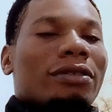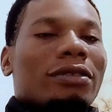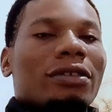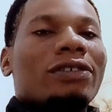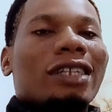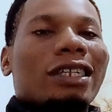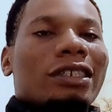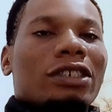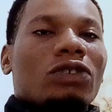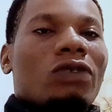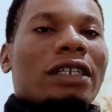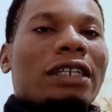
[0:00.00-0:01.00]
Go strategy
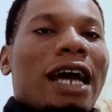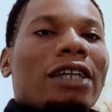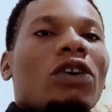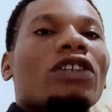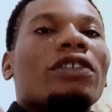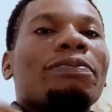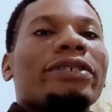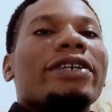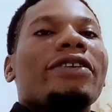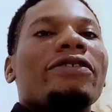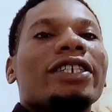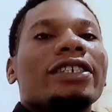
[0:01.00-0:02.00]
one. I don't want to be a
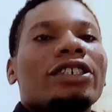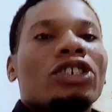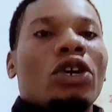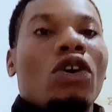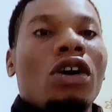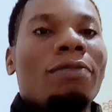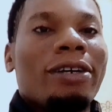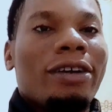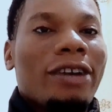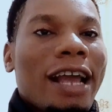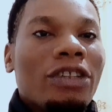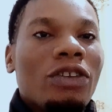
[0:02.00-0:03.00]
reason someone will be
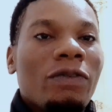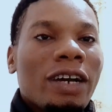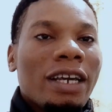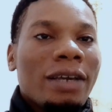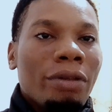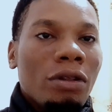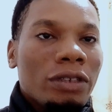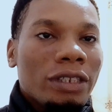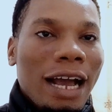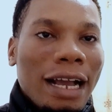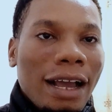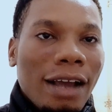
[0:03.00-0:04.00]
crying over a blown
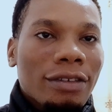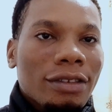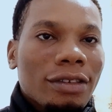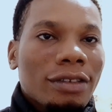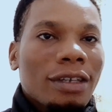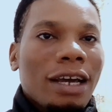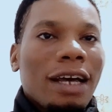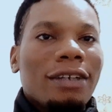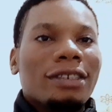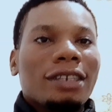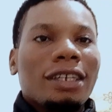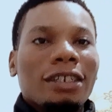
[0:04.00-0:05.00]
account and
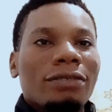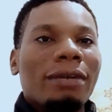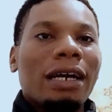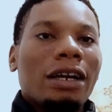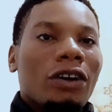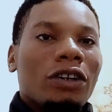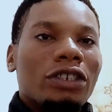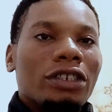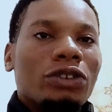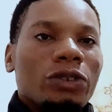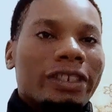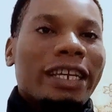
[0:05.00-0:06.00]
saying, oh my god,
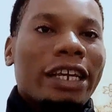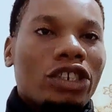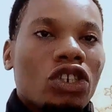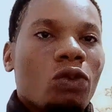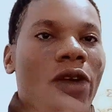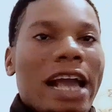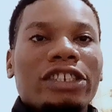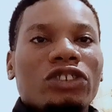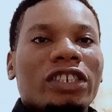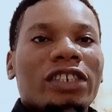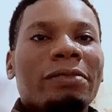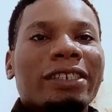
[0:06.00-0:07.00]
knowledge, why did
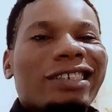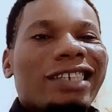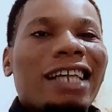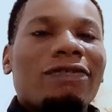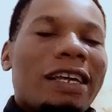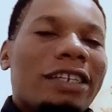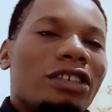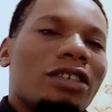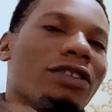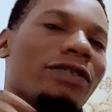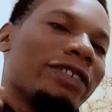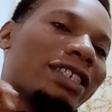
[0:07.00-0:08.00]
you give me this advice? Just
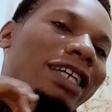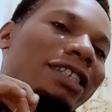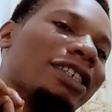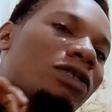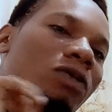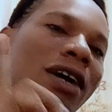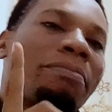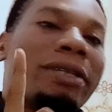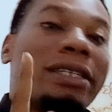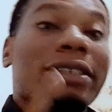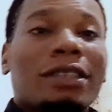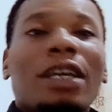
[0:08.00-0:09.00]
go for strategy one,
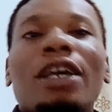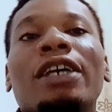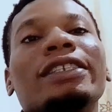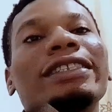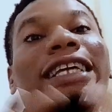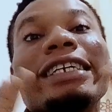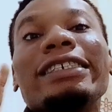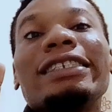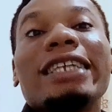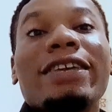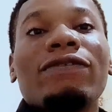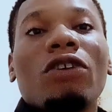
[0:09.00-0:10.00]
please. Stay
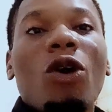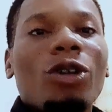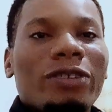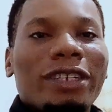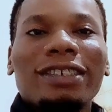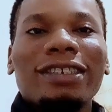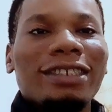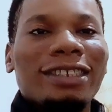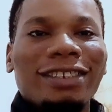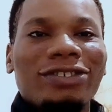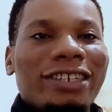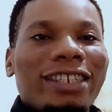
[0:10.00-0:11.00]
safe always in the
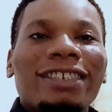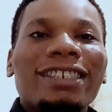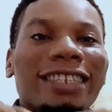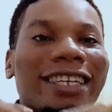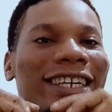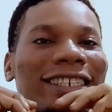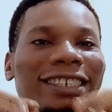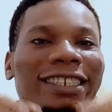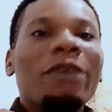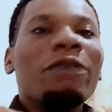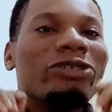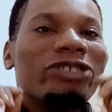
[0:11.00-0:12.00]
trade. Stay
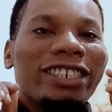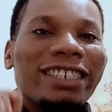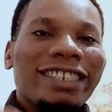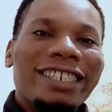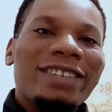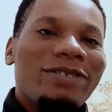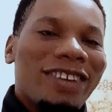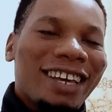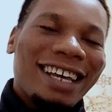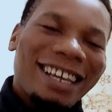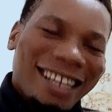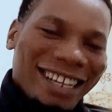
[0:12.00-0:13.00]
safe, trade safe.
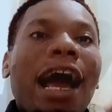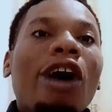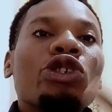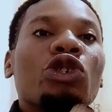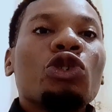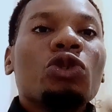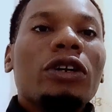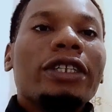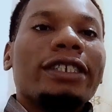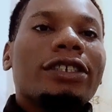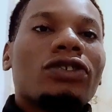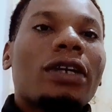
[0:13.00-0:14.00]
How you know
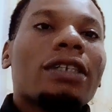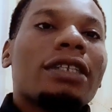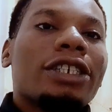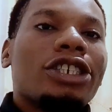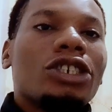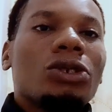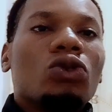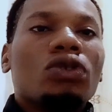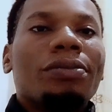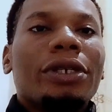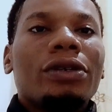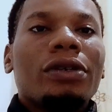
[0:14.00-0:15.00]
the strategy you will
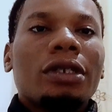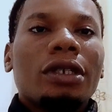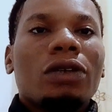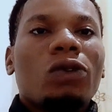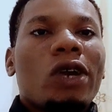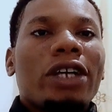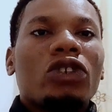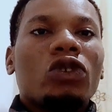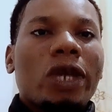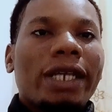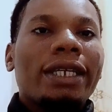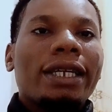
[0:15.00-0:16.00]
be using when
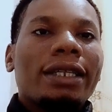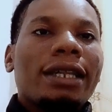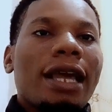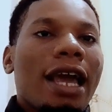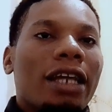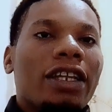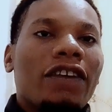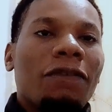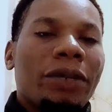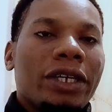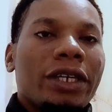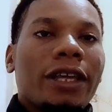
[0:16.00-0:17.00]
trading
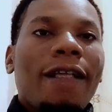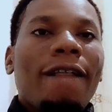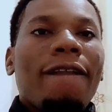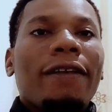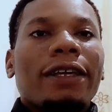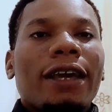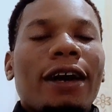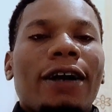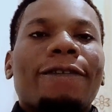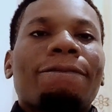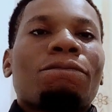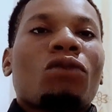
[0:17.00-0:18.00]
NFP? Yeah.